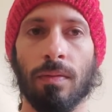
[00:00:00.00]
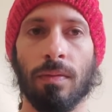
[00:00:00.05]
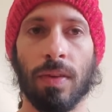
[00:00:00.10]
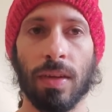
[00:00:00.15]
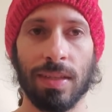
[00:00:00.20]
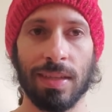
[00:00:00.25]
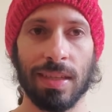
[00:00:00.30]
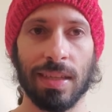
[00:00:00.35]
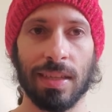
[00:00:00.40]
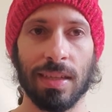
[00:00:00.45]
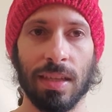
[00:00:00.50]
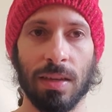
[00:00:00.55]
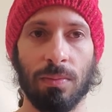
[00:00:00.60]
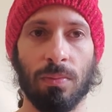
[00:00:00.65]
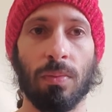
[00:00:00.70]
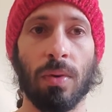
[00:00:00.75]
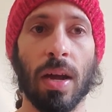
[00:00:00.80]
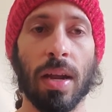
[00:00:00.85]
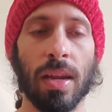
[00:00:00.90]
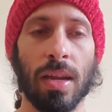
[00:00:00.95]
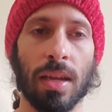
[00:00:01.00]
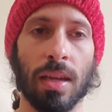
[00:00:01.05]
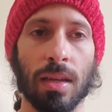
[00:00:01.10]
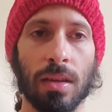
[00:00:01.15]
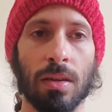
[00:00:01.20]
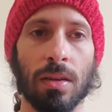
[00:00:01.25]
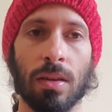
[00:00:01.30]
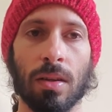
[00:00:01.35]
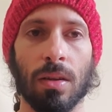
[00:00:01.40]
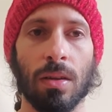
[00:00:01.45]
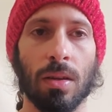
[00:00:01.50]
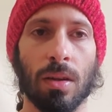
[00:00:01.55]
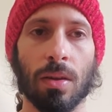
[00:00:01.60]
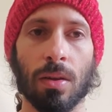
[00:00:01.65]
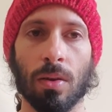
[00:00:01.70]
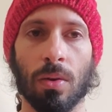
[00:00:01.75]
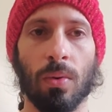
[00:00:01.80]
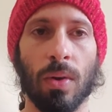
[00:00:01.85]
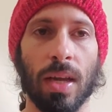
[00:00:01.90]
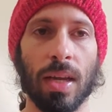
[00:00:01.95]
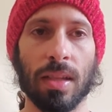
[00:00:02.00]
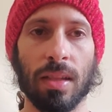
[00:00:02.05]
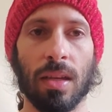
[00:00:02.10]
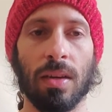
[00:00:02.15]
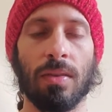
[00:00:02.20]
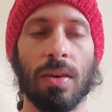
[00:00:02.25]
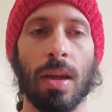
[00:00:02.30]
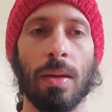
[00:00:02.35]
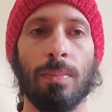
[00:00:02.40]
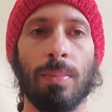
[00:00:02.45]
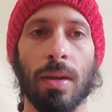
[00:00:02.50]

physically running quickly, right?